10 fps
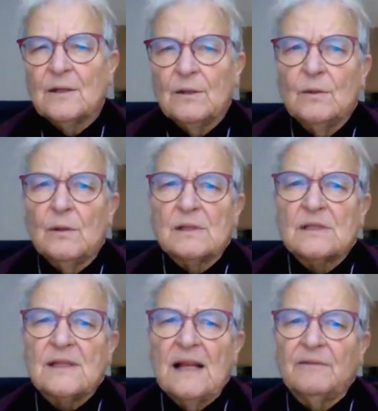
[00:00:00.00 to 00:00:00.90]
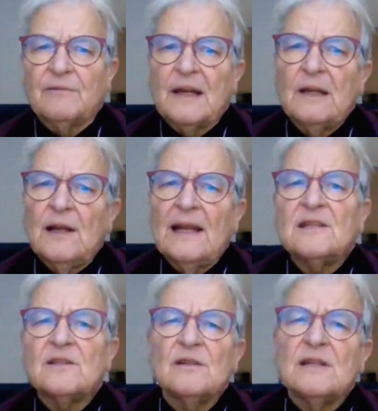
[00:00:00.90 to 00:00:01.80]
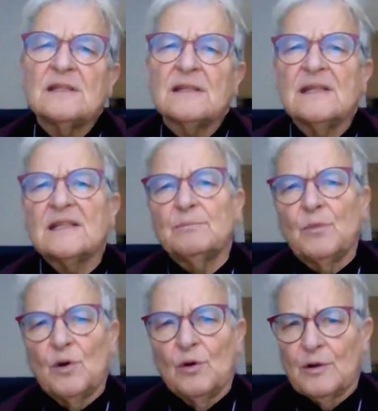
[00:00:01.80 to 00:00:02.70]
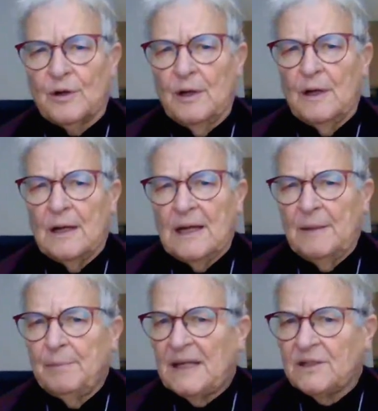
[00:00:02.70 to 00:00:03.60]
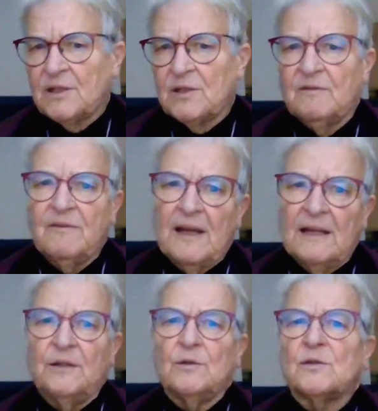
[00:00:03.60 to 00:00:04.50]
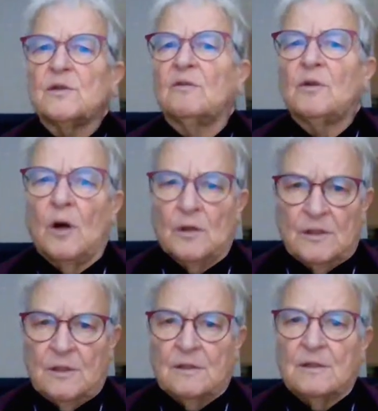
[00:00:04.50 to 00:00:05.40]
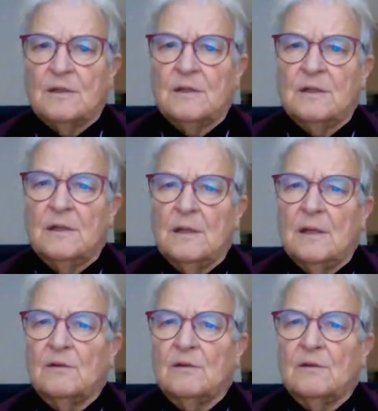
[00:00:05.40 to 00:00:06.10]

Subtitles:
So self-regulation is more a matter of values, of conscience,